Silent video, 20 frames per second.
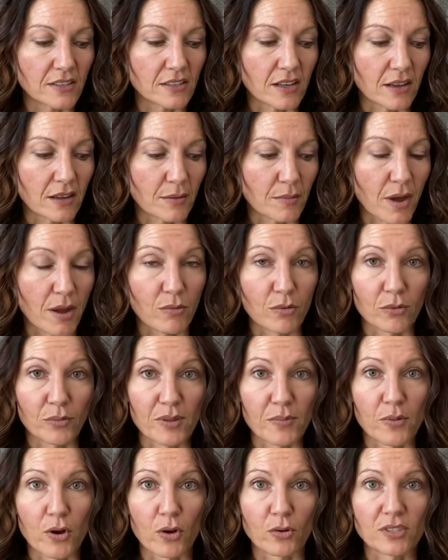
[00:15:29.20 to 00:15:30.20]
um, I will
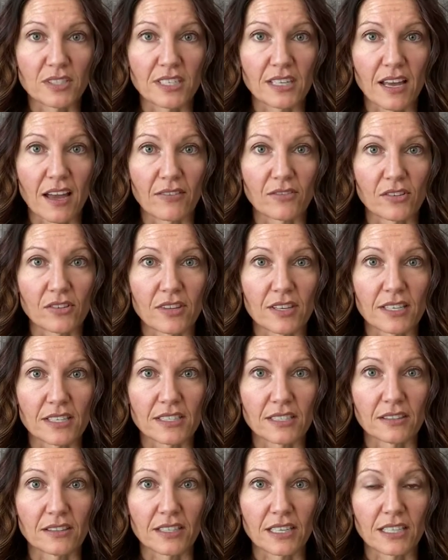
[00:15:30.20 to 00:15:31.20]
be posting after this
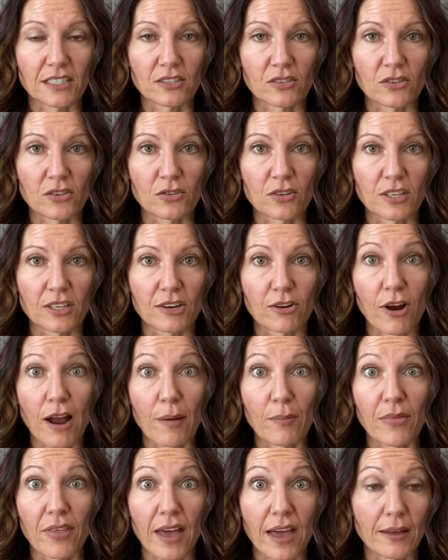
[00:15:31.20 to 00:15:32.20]
a link so you can
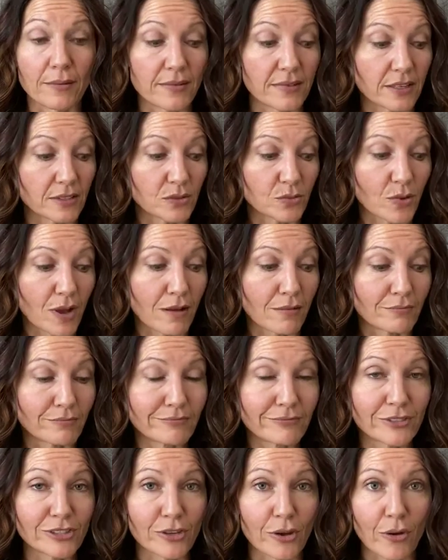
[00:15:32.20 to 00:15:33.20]
grab that as well.
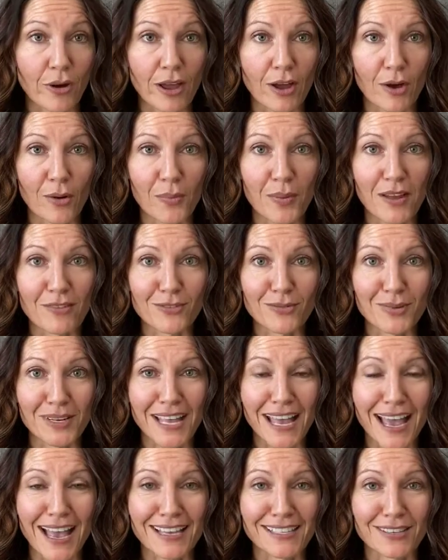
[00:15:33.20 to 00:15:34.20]
So I hope everybody
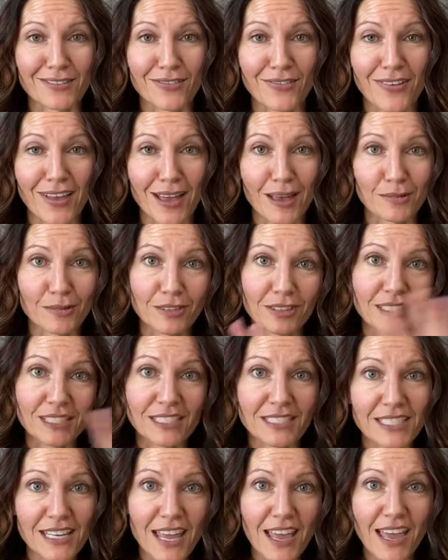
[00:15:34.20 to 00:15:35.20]
has a
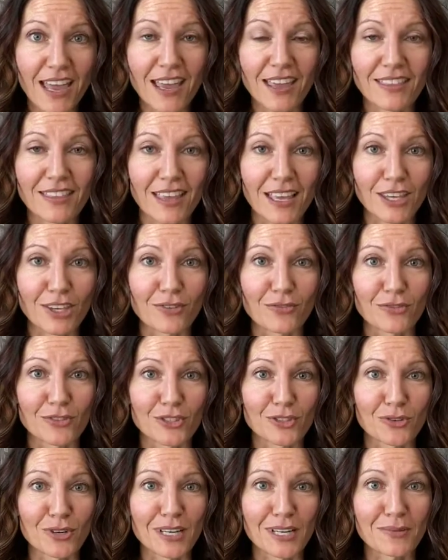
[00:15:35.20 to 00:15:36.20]
fabulous day. Thank you for
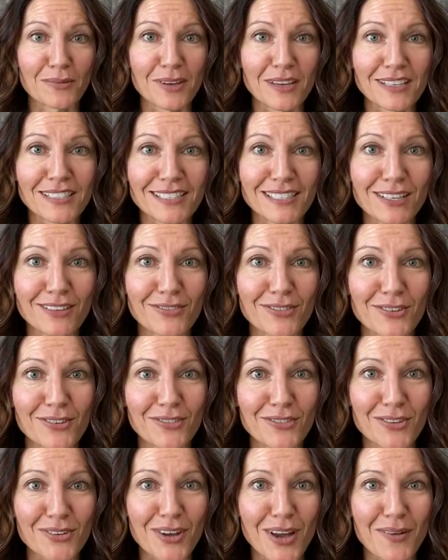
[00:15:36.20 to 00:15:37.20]
joining me. I see a few
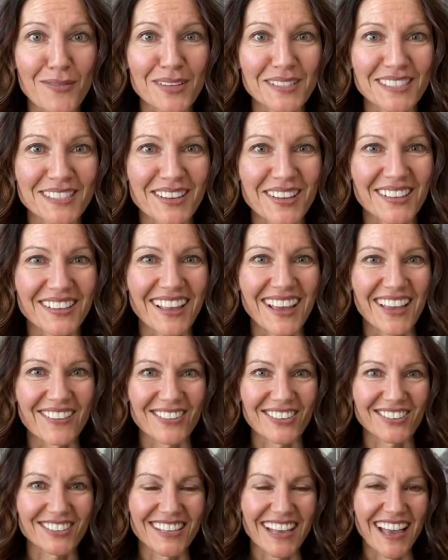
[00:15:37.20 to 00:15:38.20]
of you commented on live
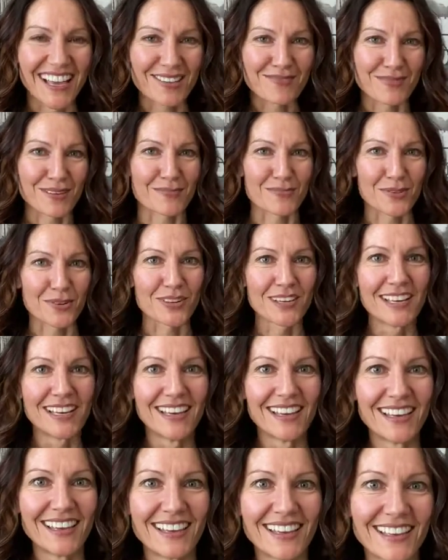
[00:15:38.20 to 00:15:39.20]
and are tagging people.
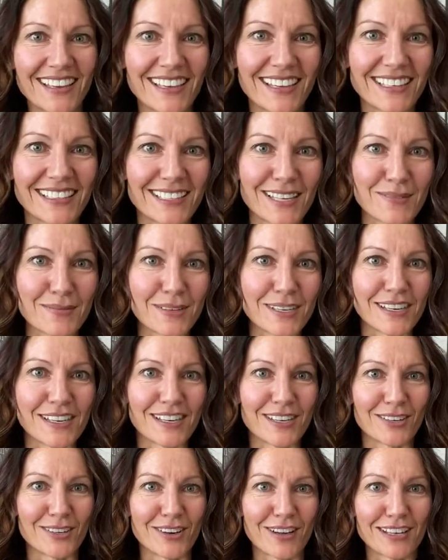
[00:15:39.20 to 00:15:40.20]
Hey Debbie,
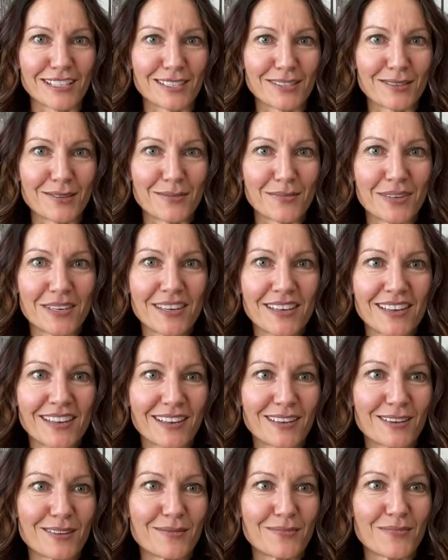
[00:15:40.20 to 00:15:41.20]
you're awesome.
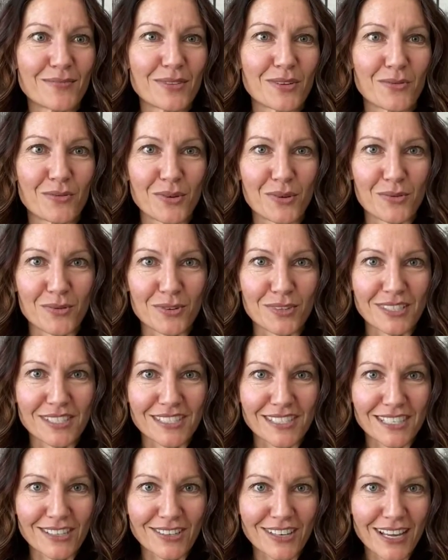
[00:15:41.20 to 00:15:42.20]
Um, we will
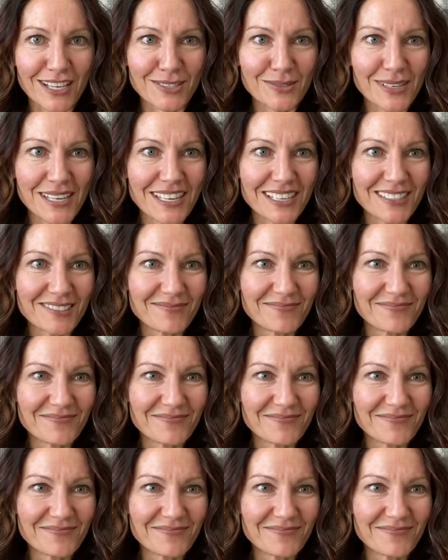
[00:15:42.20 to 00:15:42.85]
see you next week.